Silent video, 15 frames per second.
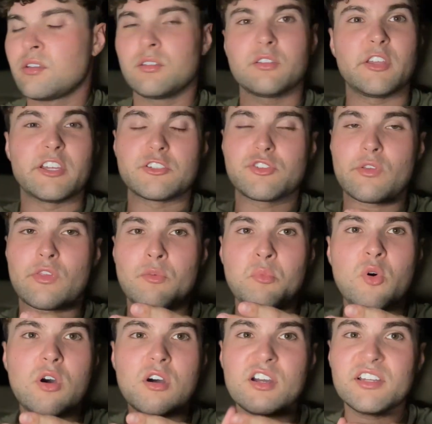they just
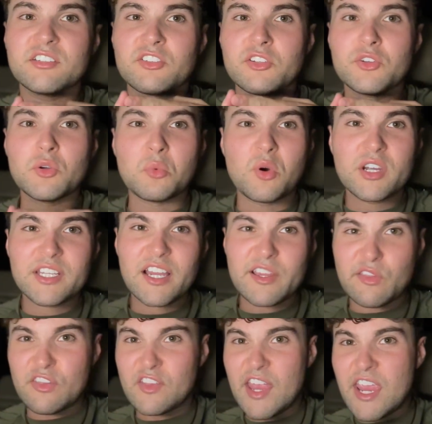want to do a one night
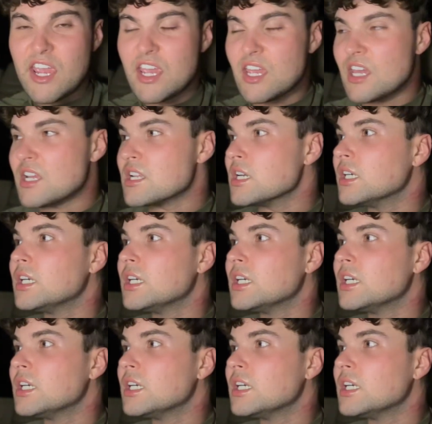stand,